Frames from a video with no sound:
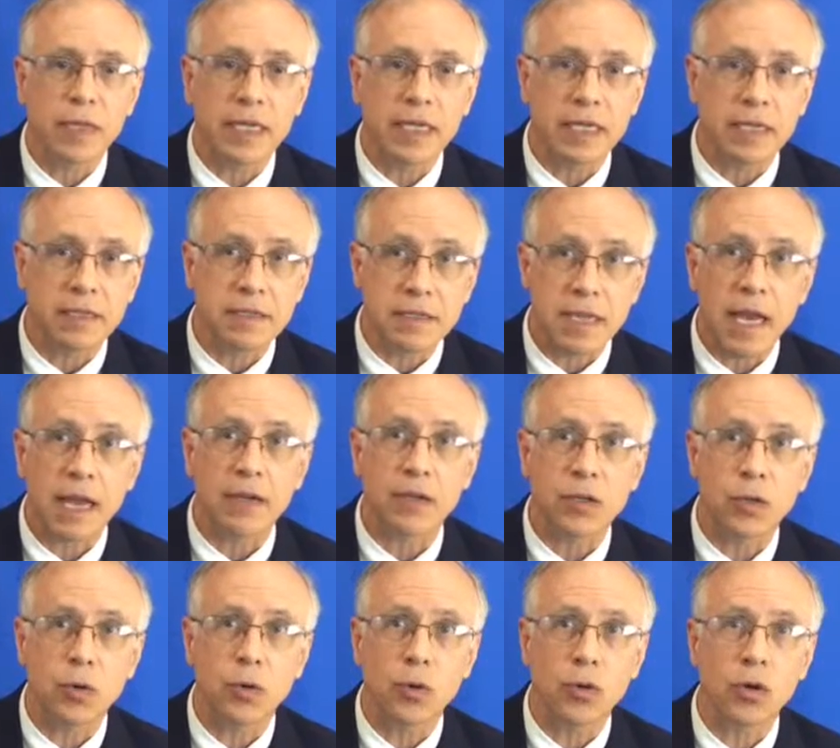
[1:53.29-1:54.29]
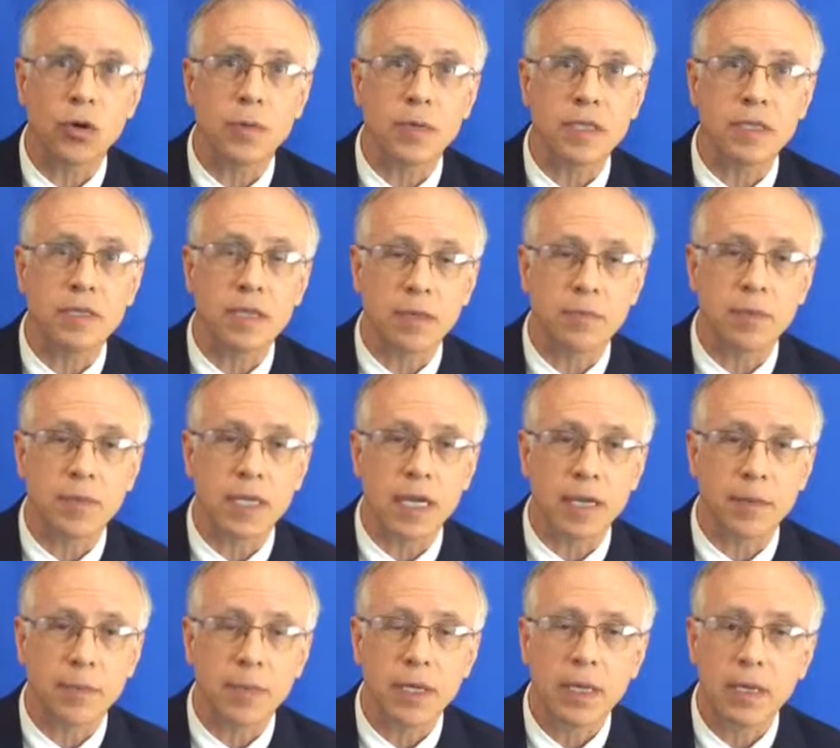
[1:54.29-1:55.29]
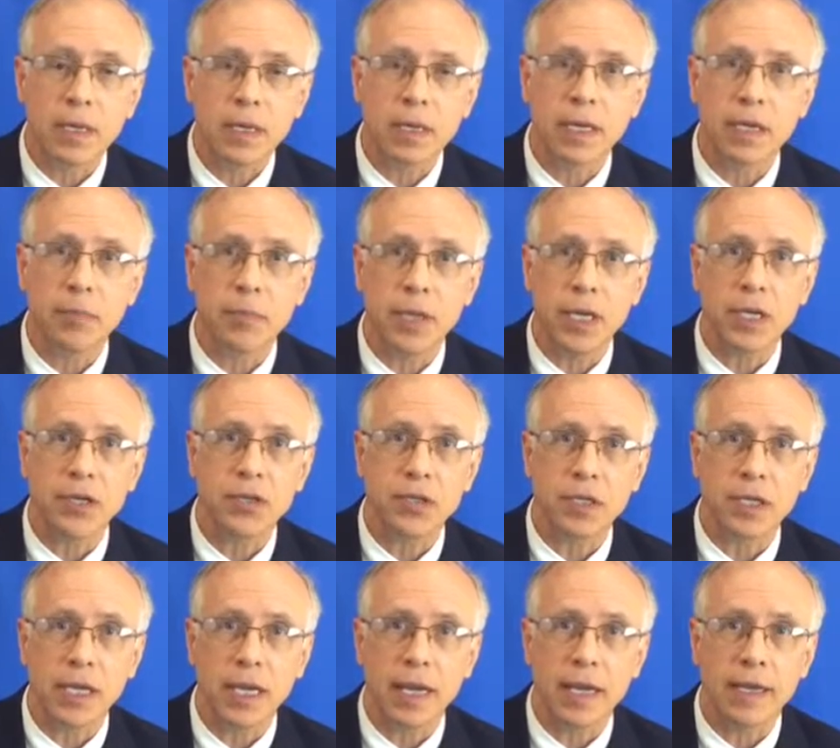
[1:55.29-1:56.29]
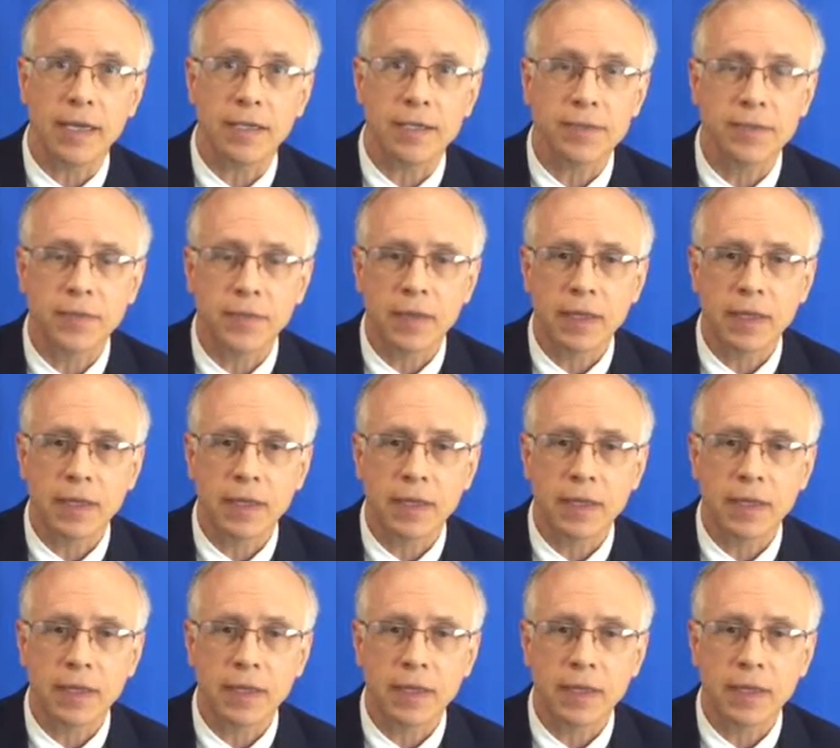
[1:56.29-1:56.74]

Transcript: the exact chordoma subtype that a patient has.